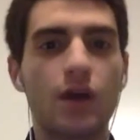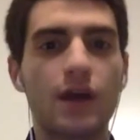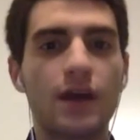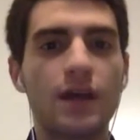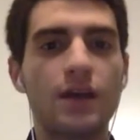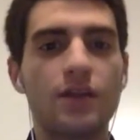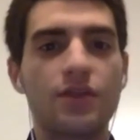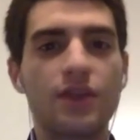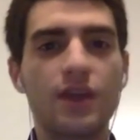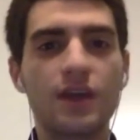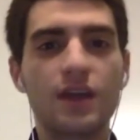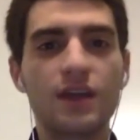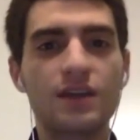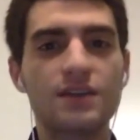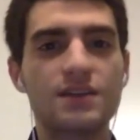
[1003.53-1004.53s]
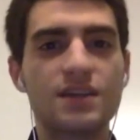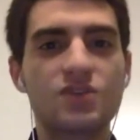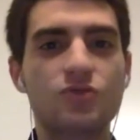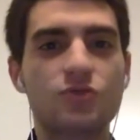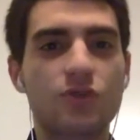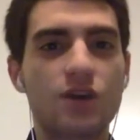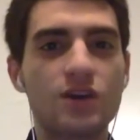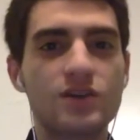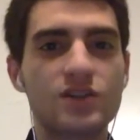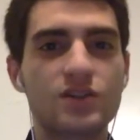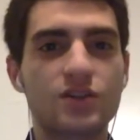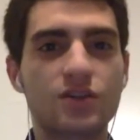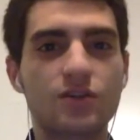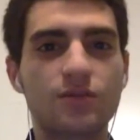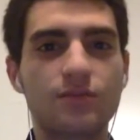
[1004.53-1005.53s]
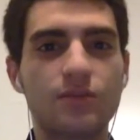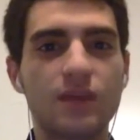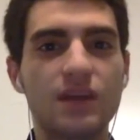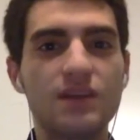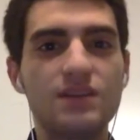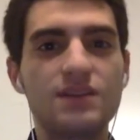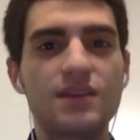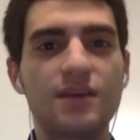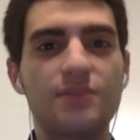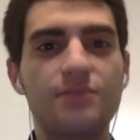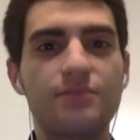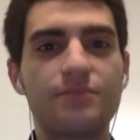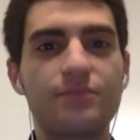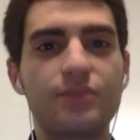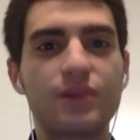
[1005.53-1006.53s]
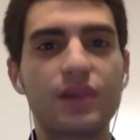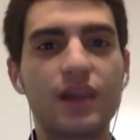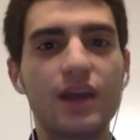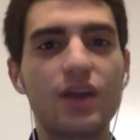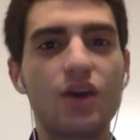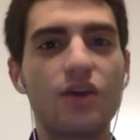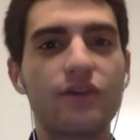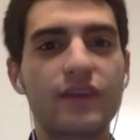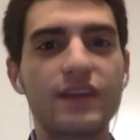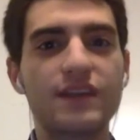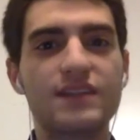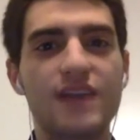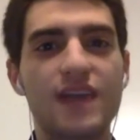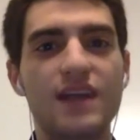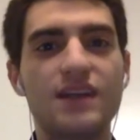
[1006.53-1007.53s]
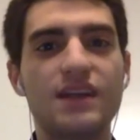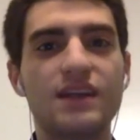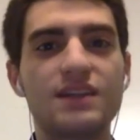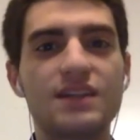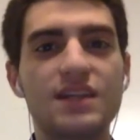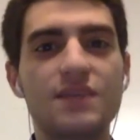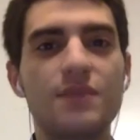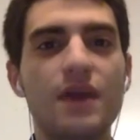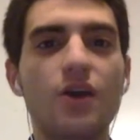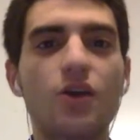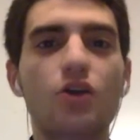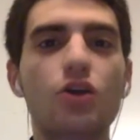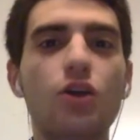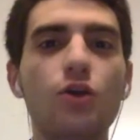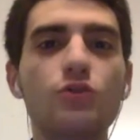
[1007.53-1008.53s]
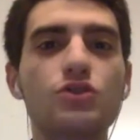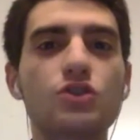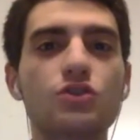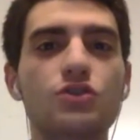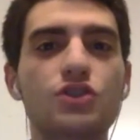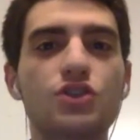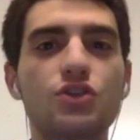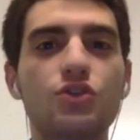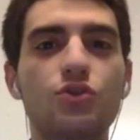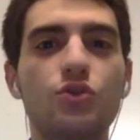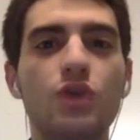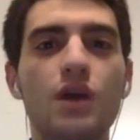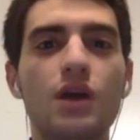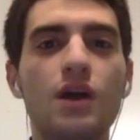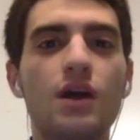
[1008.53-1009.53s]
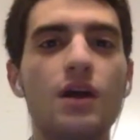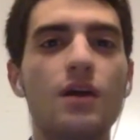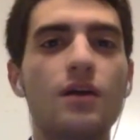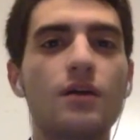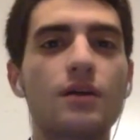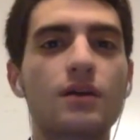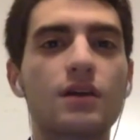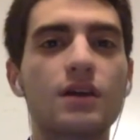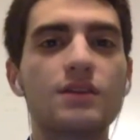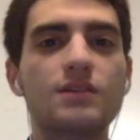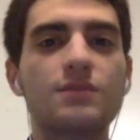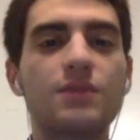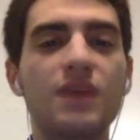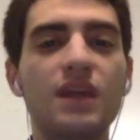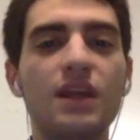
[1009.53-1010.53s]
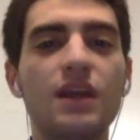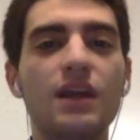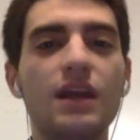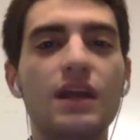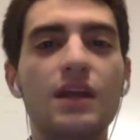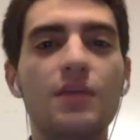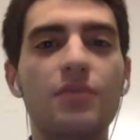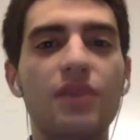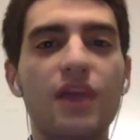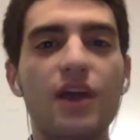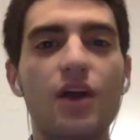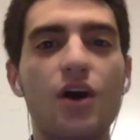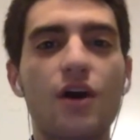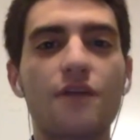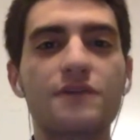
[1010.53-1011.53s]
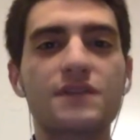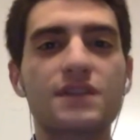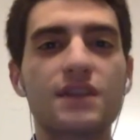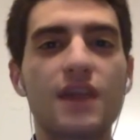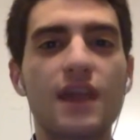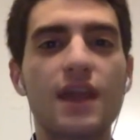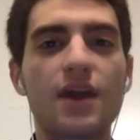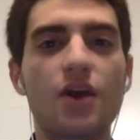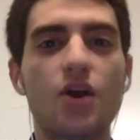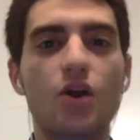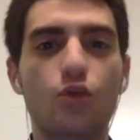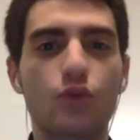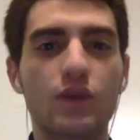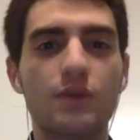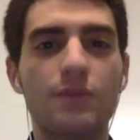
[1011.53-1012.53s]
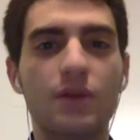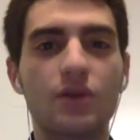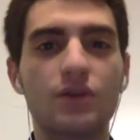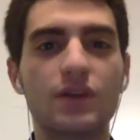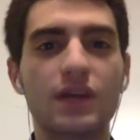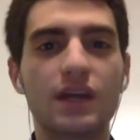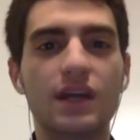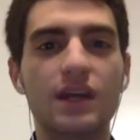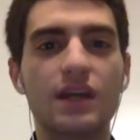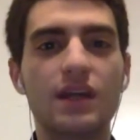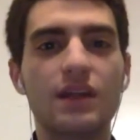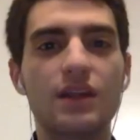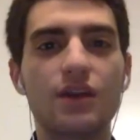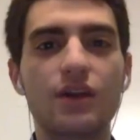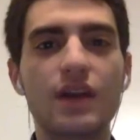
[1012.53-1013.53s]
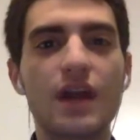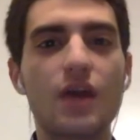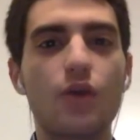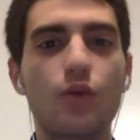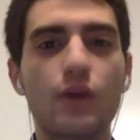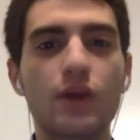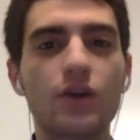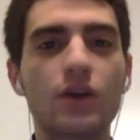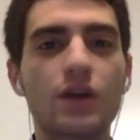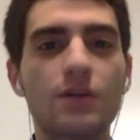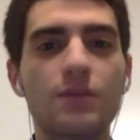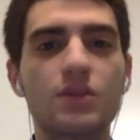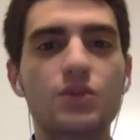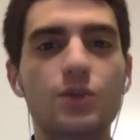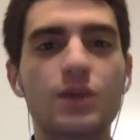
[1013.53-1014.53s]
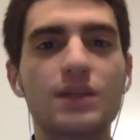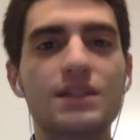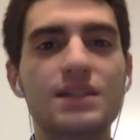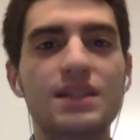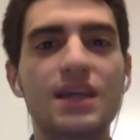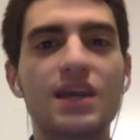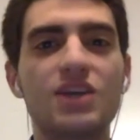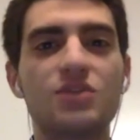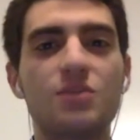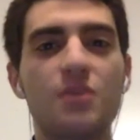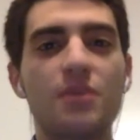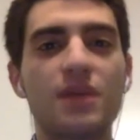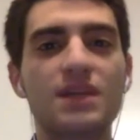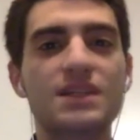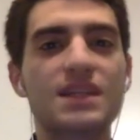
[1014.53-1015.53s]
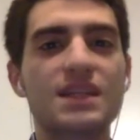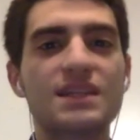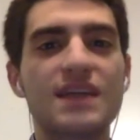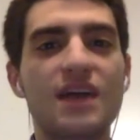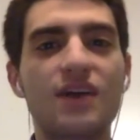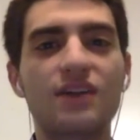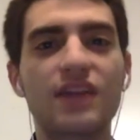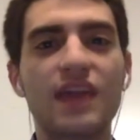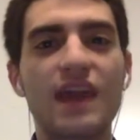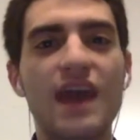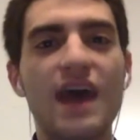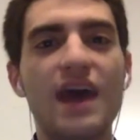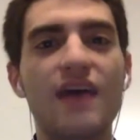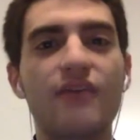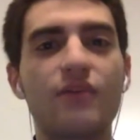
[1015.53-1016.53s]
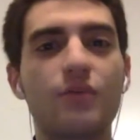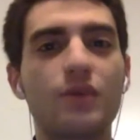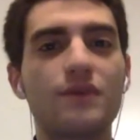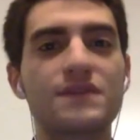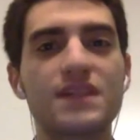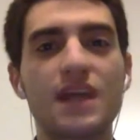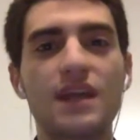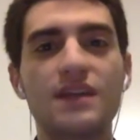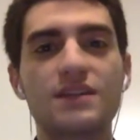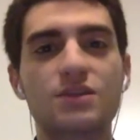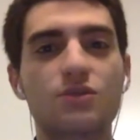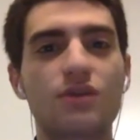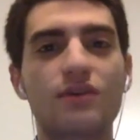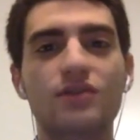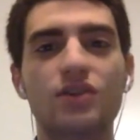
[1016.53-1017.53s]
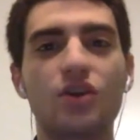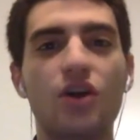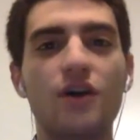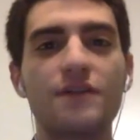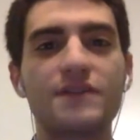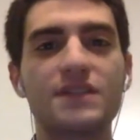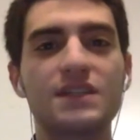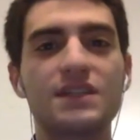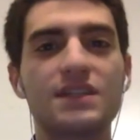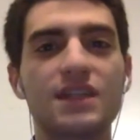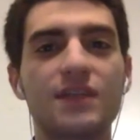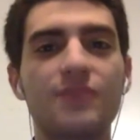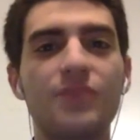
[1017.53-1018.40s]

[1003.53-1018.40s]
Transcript: and the thing is, this roster is a playoff contending team. They are closer to competing in the playoffs than they are rebuilding, and they're in that weird in-between stage. But because of the talent they have, and we've said this throughout the offseason,